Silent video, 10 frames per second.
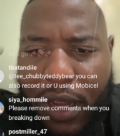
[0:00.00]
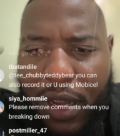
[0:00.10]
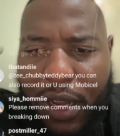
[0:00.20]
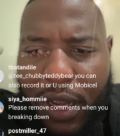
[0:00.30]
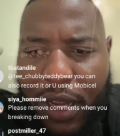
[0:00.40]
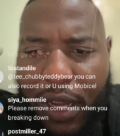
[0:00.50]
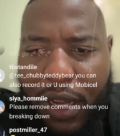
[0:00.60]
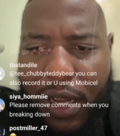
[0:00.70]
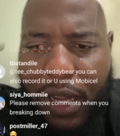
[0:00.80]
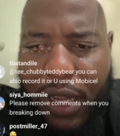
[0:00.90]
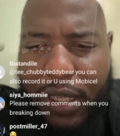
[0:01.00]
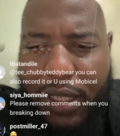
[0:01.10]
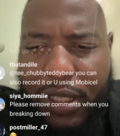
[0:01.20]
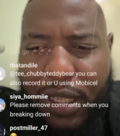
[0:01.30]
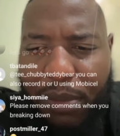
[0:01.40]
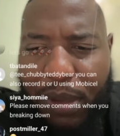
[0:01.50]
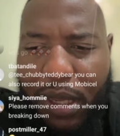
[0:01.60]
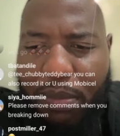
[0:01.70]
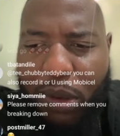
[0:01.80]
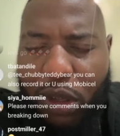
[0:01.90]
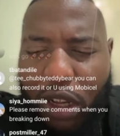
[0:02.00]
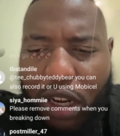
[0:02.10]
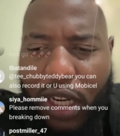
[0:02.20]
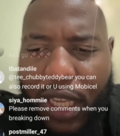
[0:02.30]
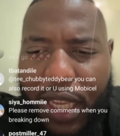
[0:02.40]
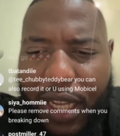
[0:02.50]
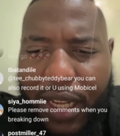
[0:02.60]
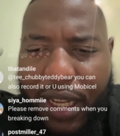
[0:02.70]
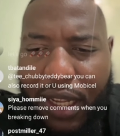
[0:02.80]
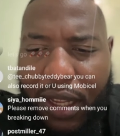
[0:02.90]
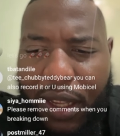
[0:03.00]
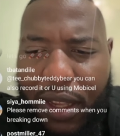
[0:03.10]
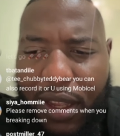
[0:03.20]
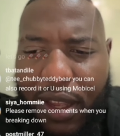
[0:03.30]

I see people are here.